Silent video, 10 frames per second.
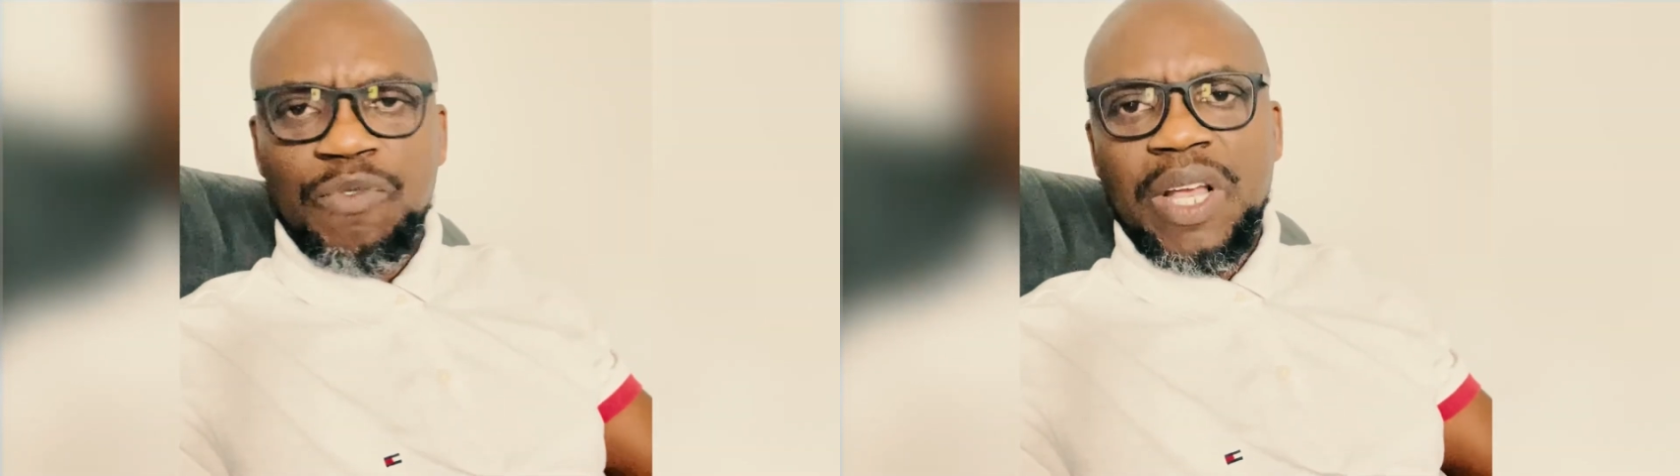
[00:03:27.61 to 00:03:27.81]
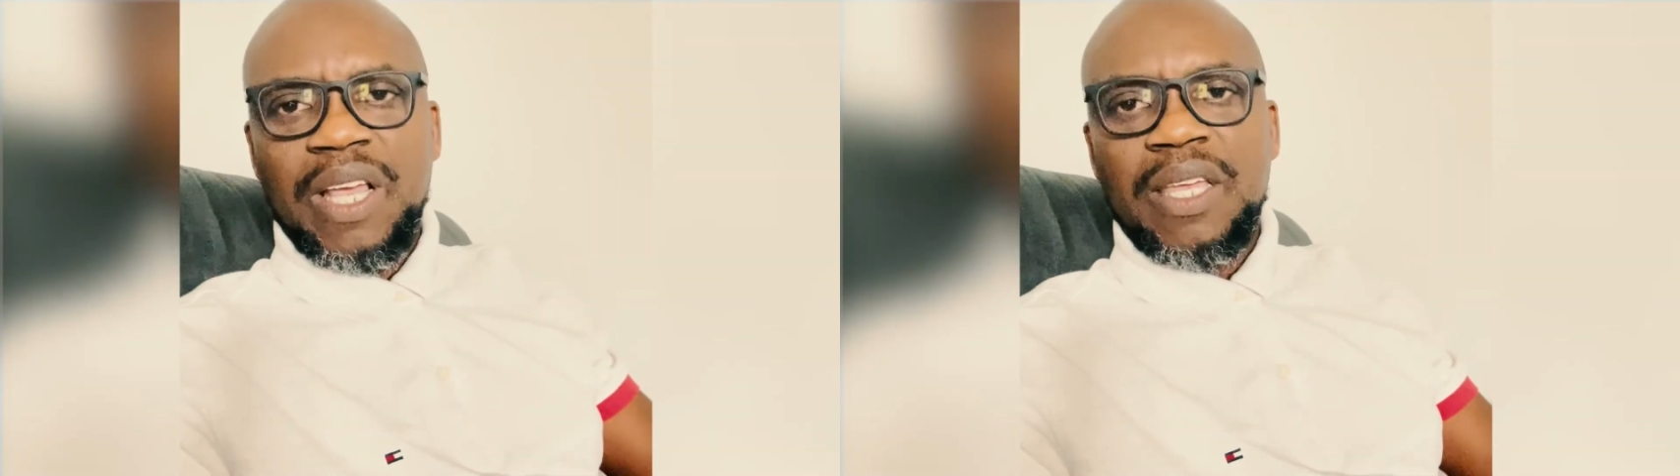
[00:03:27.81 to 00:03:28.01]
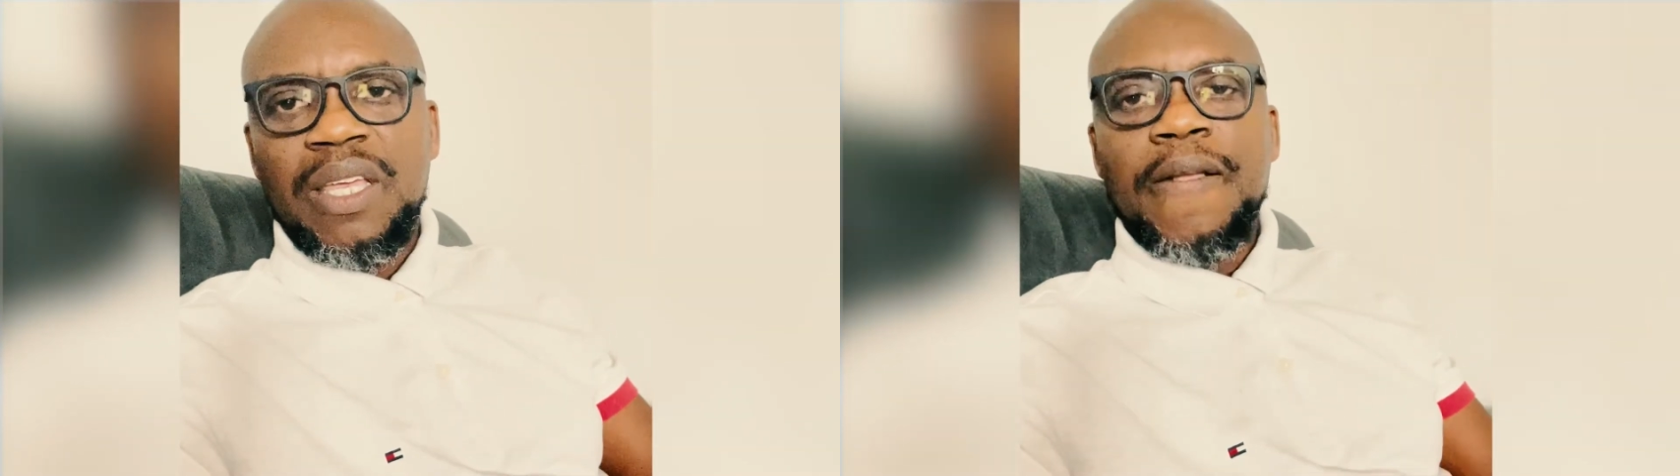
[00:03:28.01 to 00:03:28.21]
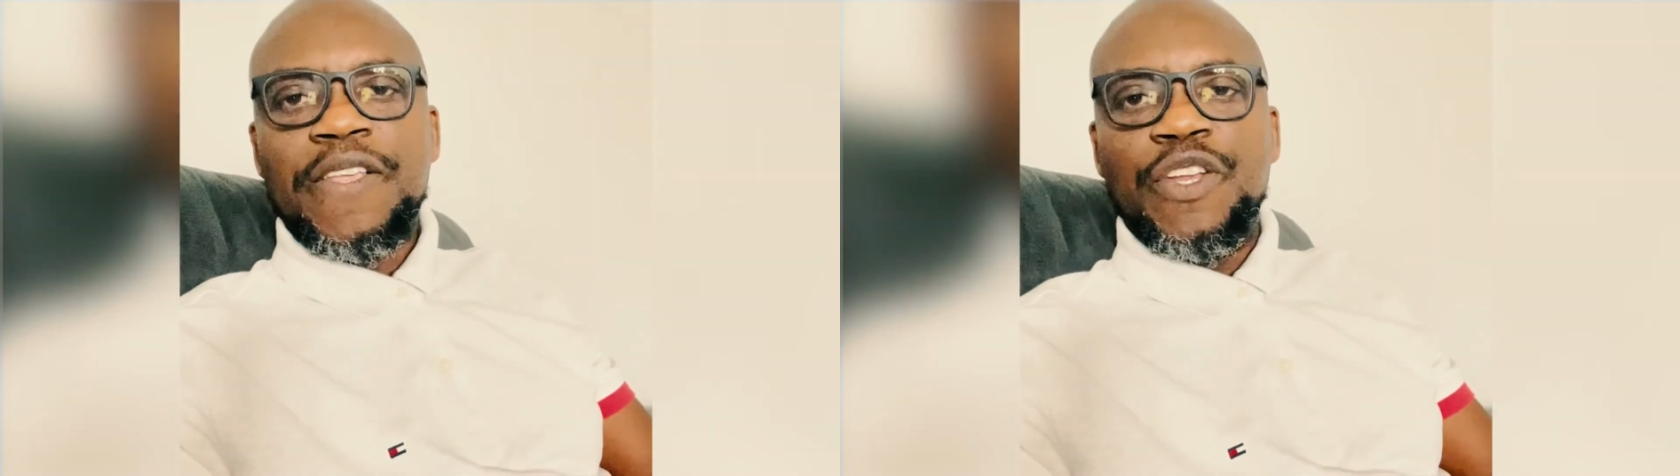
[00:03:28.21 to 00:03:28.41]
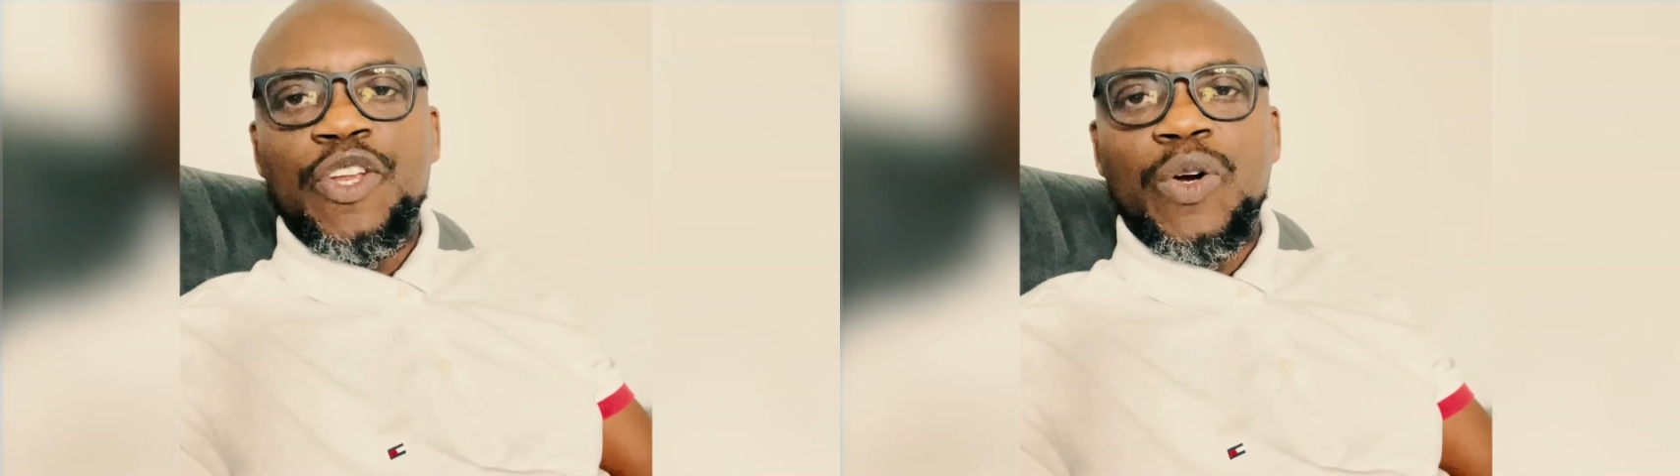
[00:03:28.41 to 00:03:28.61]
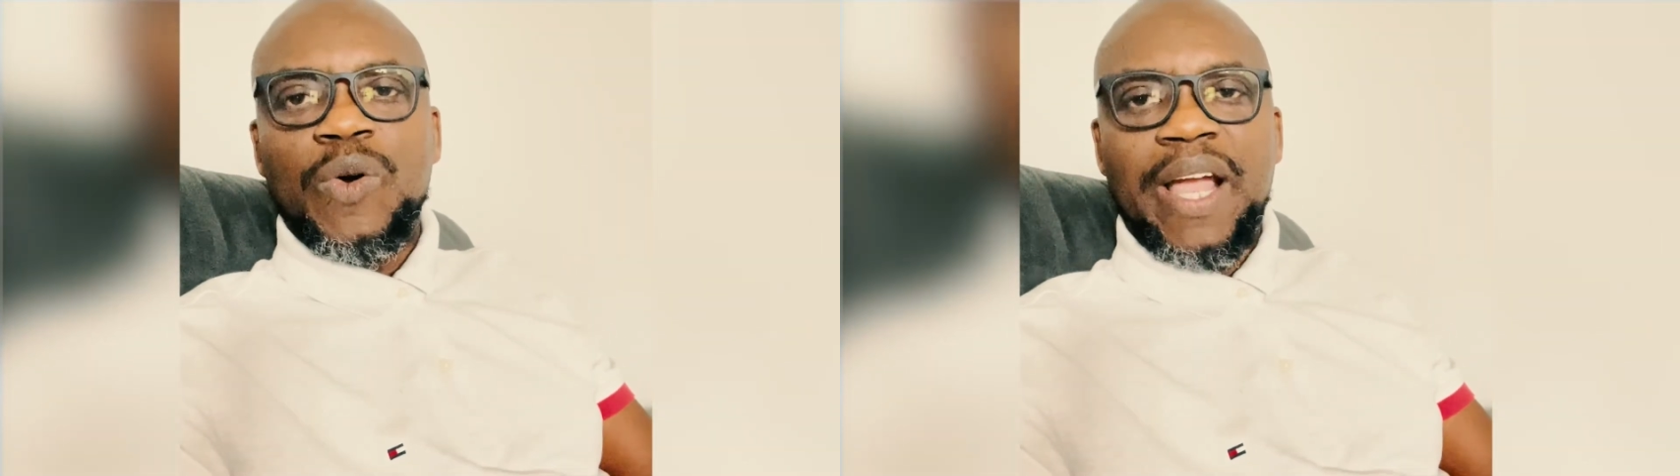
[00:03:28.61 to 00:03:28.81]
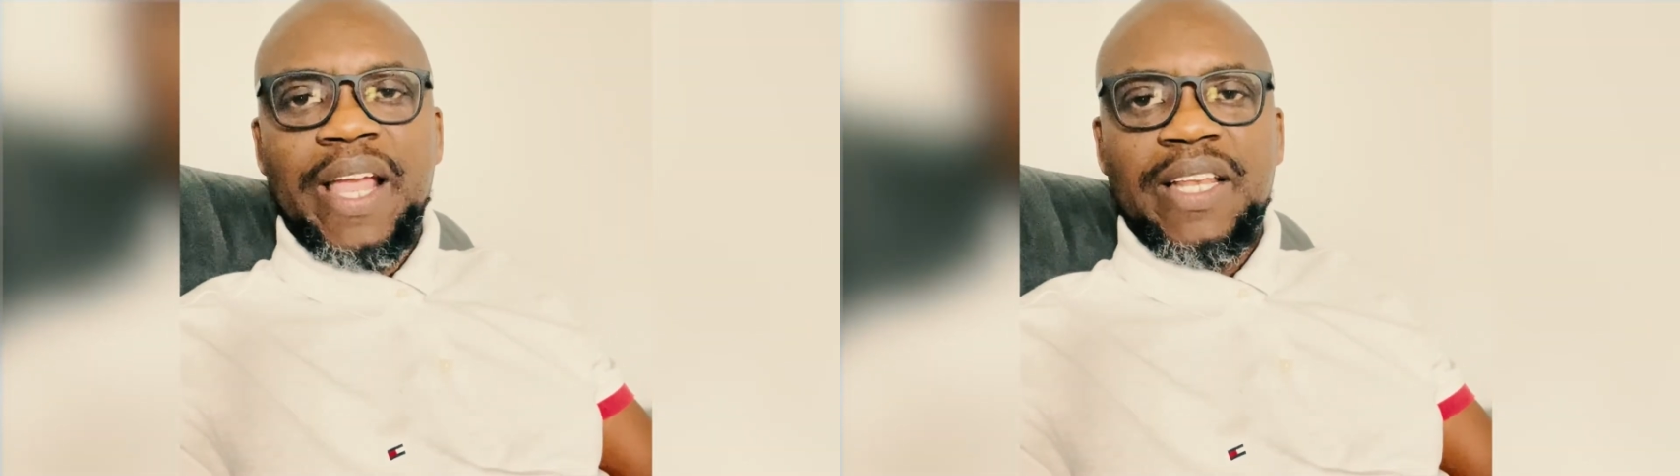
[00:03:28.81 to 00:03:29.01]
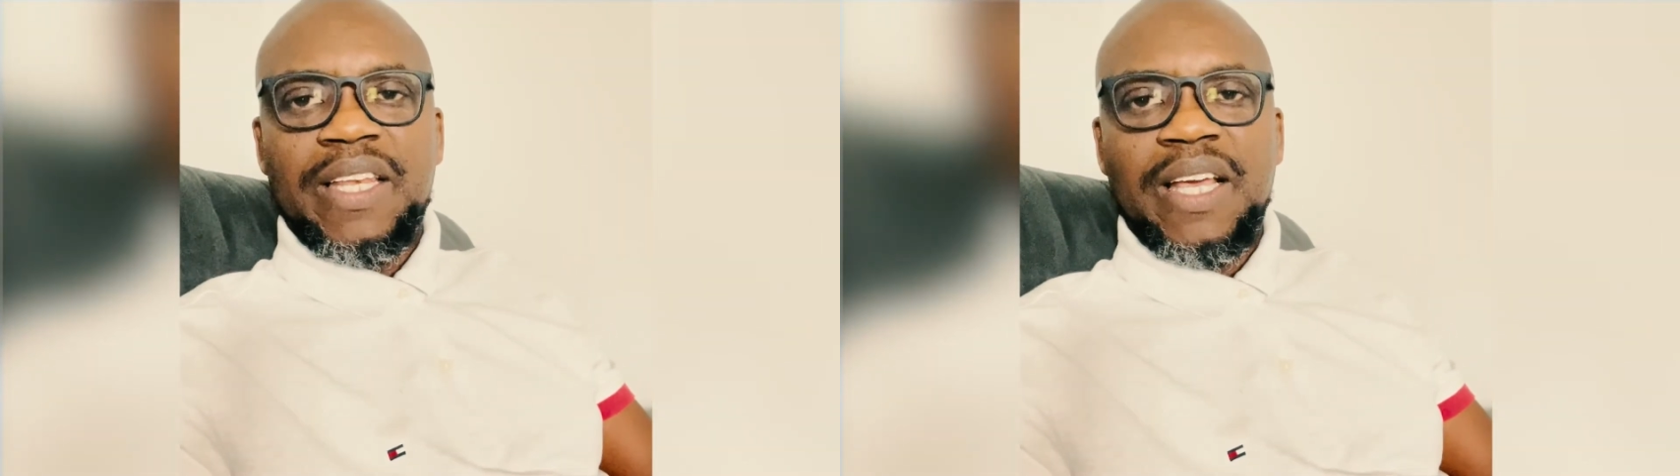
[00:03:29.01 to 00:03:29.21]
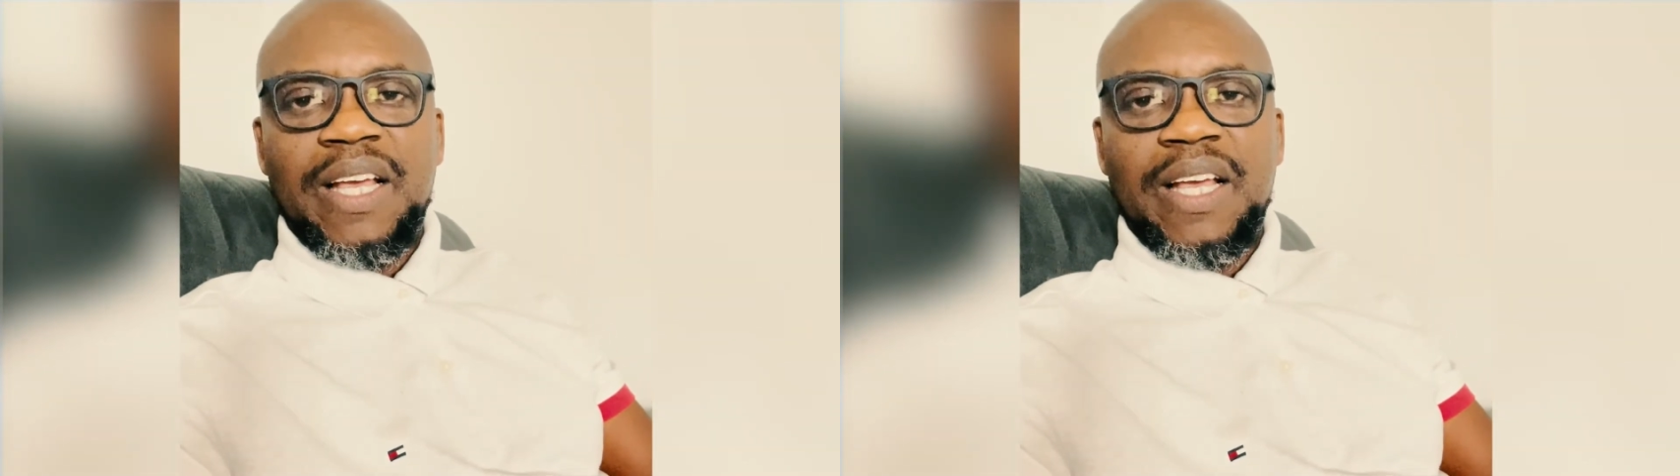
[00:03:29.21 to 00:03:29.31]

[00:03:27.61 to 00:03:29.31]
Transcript: way, you know, and